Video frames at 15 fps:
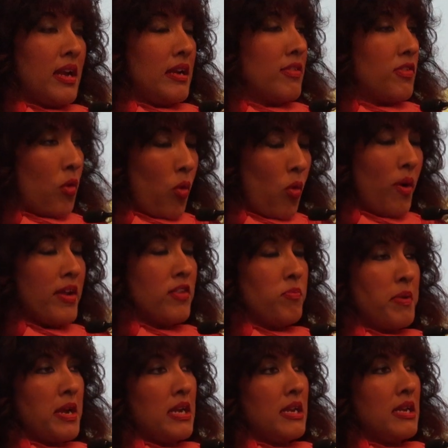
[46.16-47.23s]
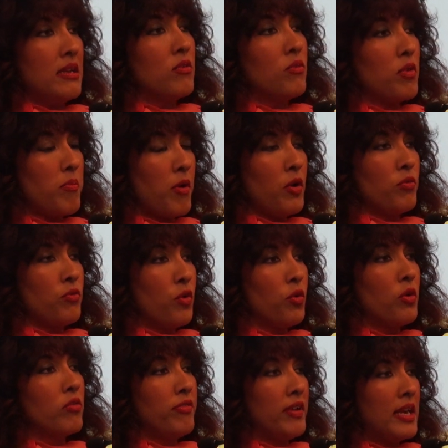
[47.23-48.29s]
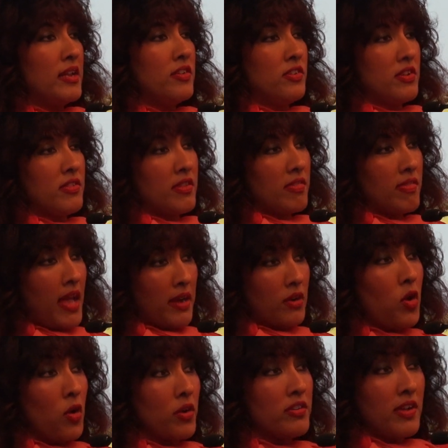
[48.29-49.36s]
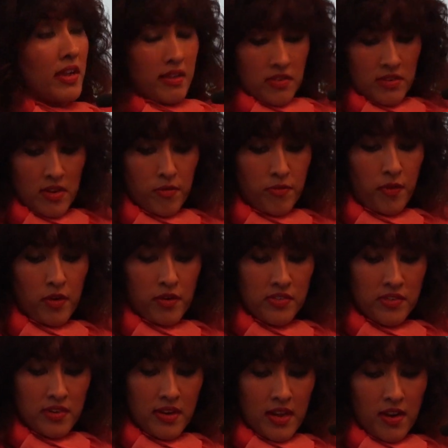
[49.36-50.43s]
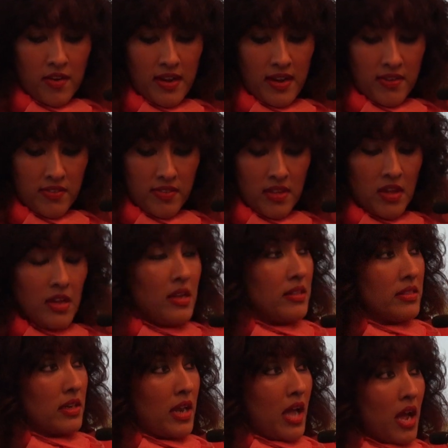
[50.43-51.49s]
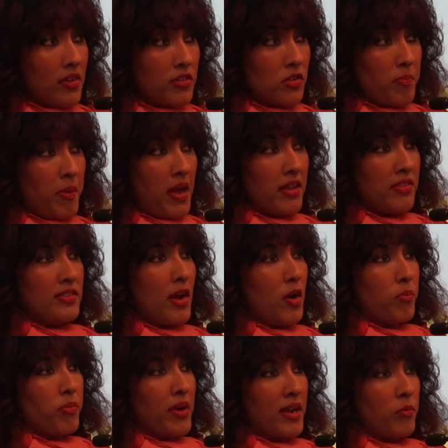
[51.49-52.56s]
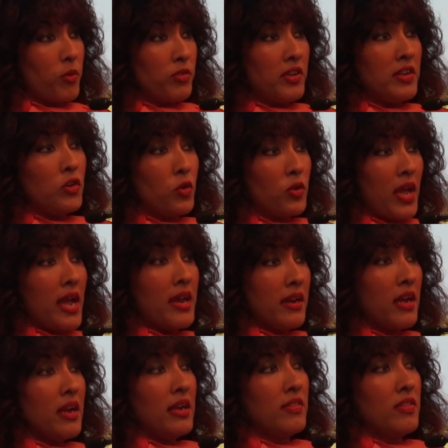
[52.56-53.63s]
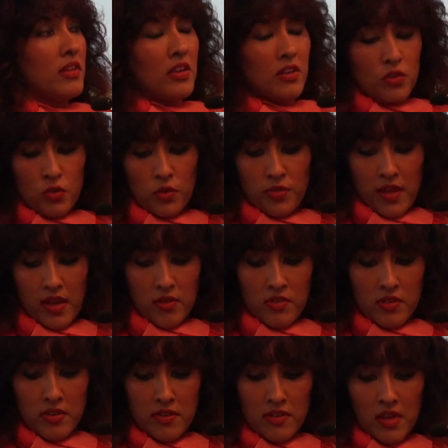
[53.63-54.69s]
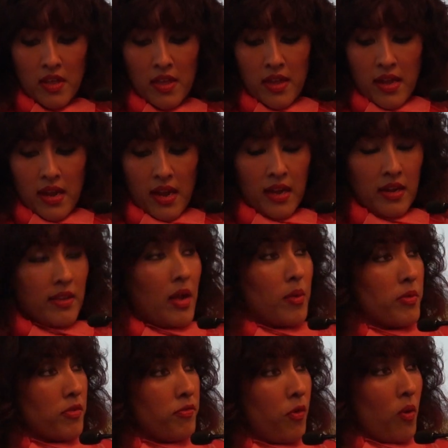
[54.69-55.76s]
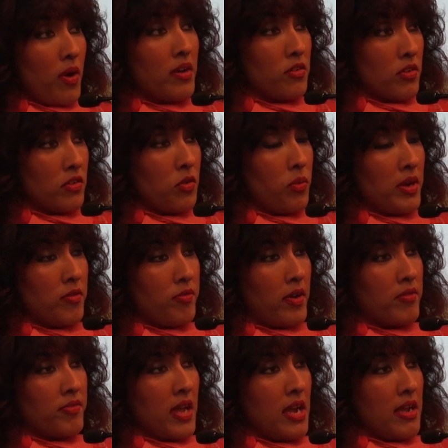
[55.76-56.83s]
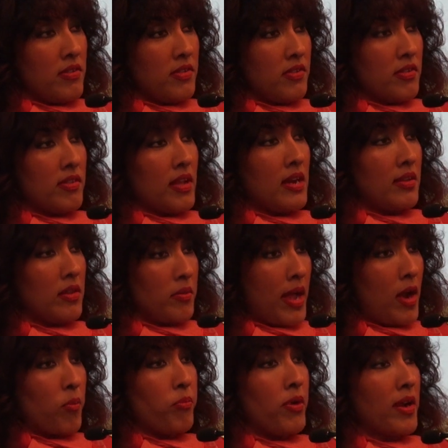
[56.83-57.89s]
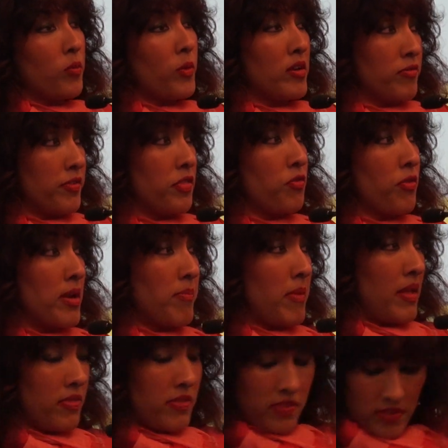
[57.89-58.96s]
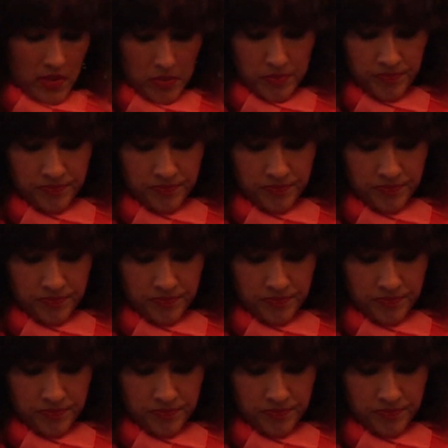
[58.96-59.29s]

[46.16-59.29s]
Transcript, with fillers: and it's always been in remote rural villages in that context near forested areas. The largest past outbreak was in Uganda in the year two thousand, and that was four hundred twenty-five cases, and the outbreak went for three months.